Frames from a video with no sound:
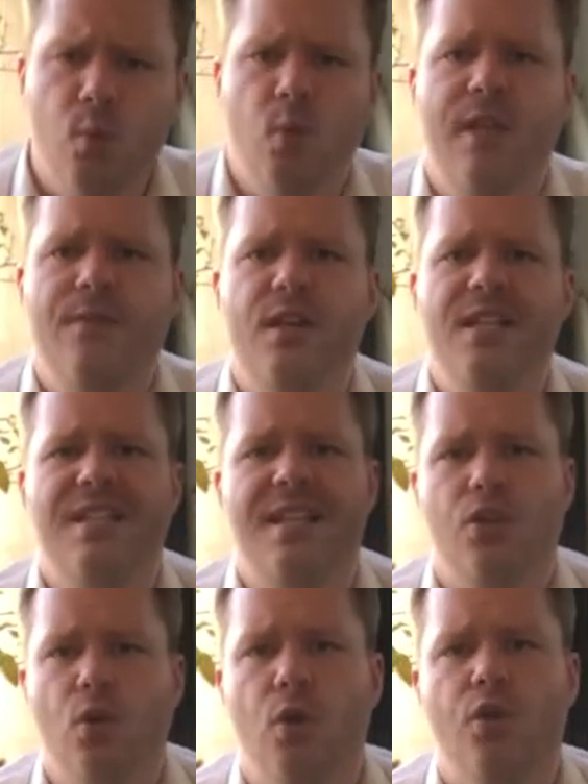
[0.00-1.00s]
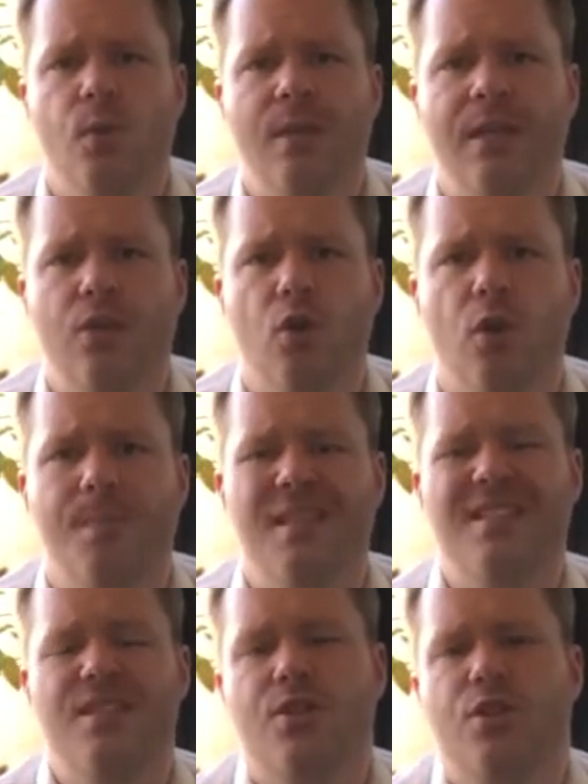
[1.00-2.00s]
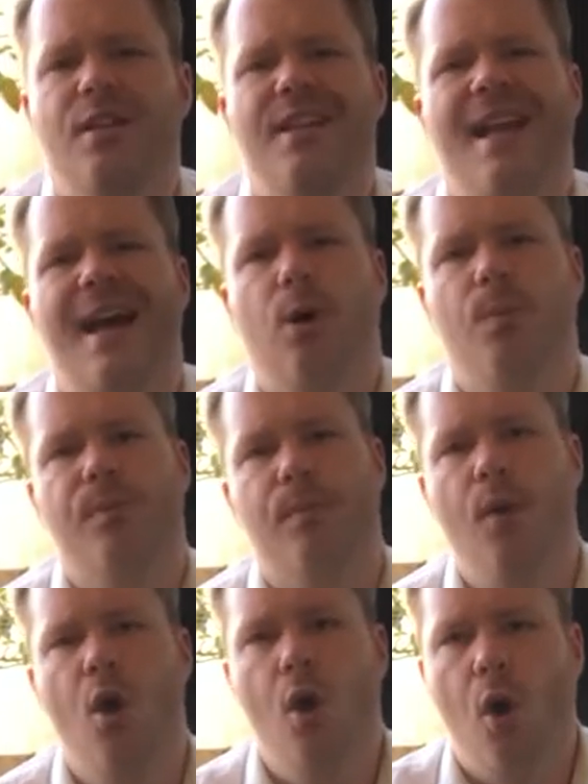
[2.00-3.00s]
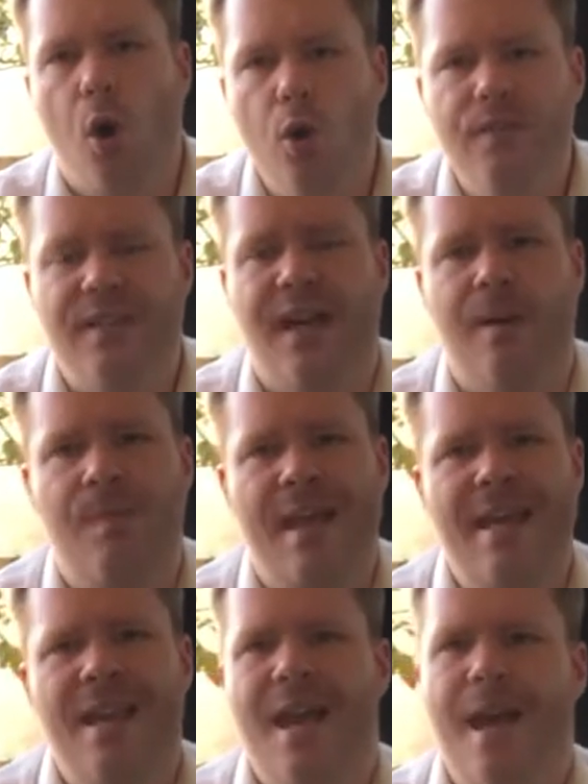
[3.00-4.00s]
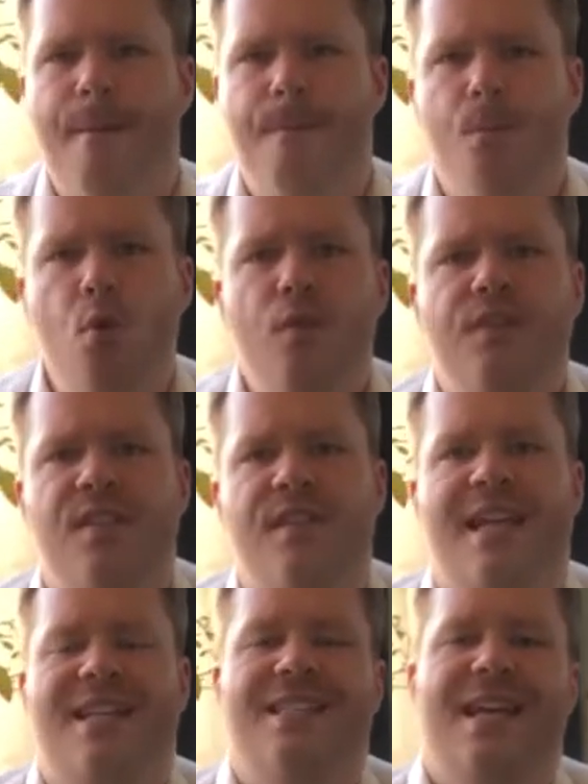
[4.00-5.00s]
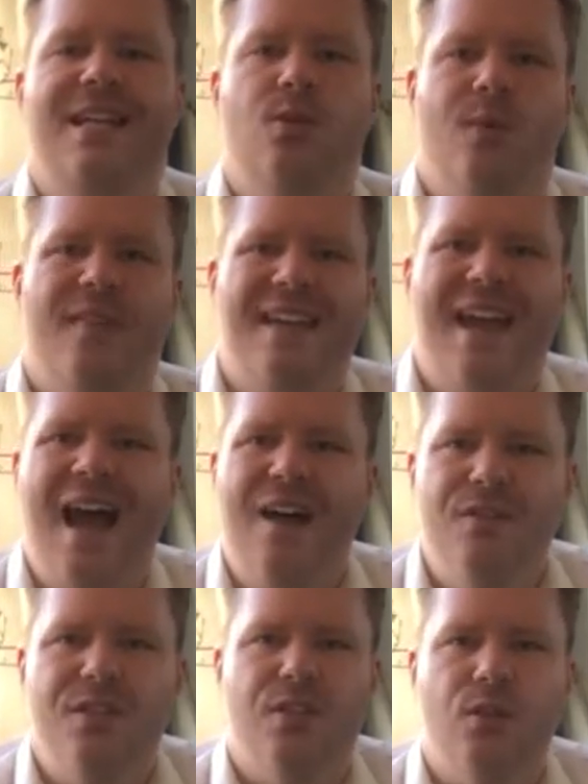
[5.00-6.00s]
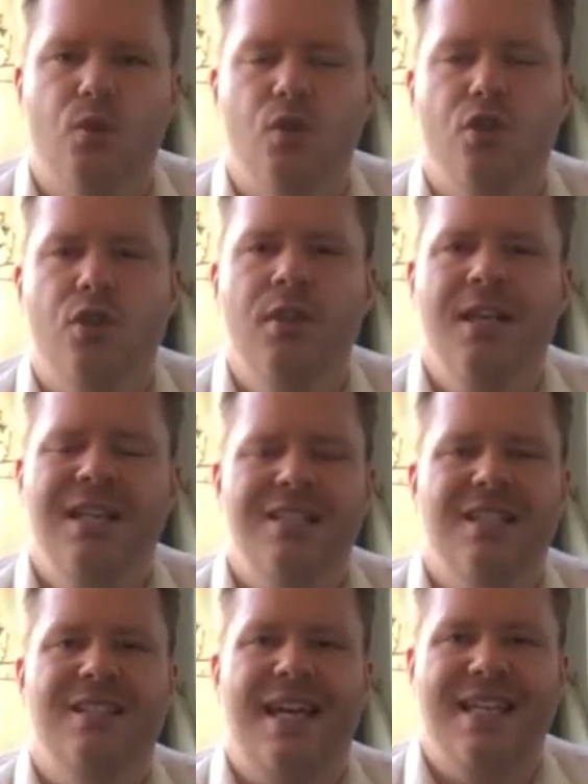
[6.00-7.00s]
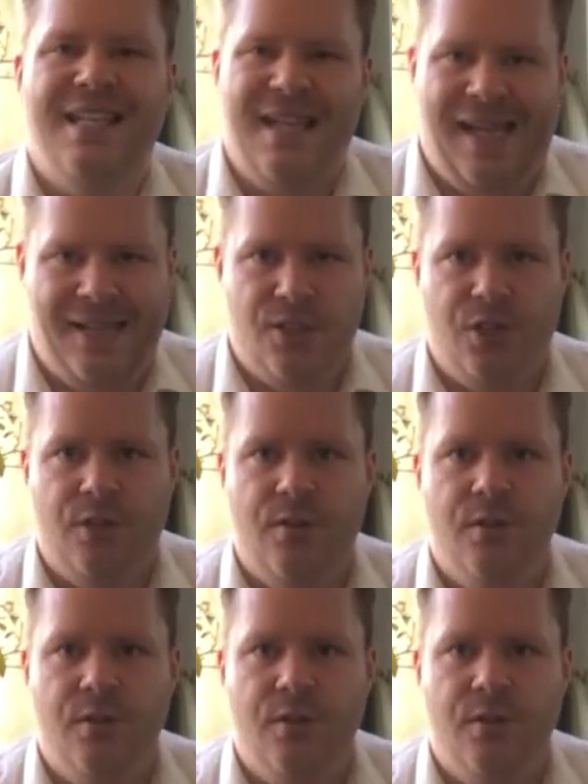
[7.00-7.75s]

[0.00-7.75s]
Whatever it is that you're doing in your business, you need to help them overcome that and move to the next stage where they have a solution that they can action.